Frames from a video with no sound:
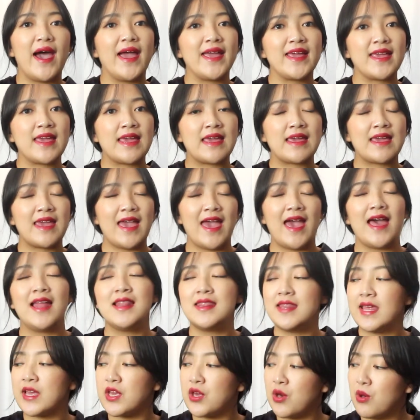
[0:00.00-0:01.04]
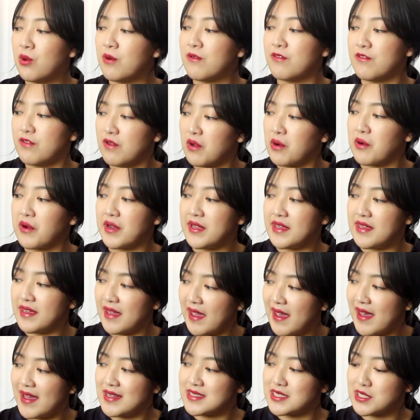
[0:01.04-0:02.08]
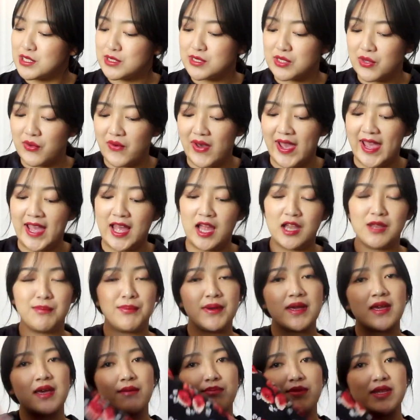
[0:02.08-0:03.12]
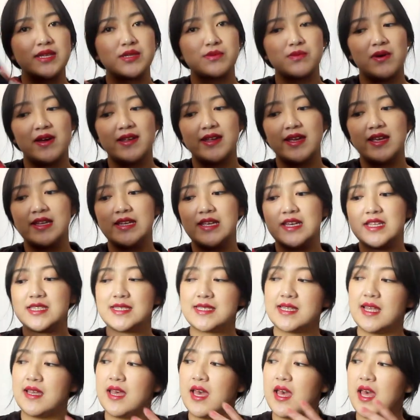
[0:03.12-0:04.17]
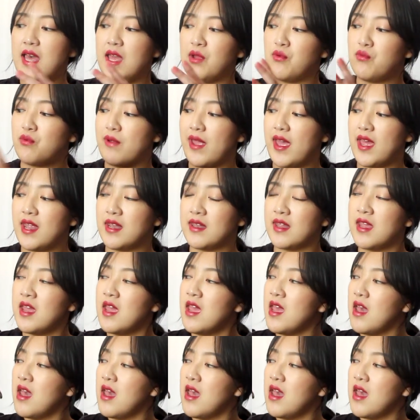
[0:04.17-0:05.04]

I can't let go of floral yet, so I had to pick up this one, and it's a red